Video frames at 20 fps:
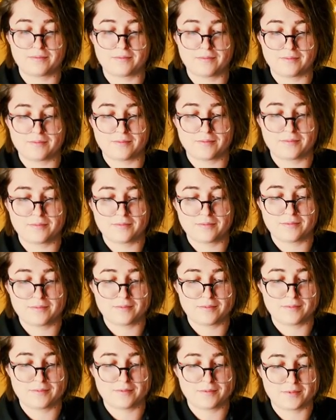
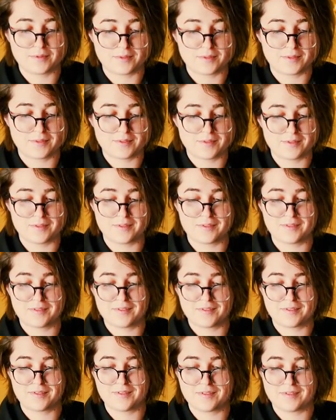[no speech]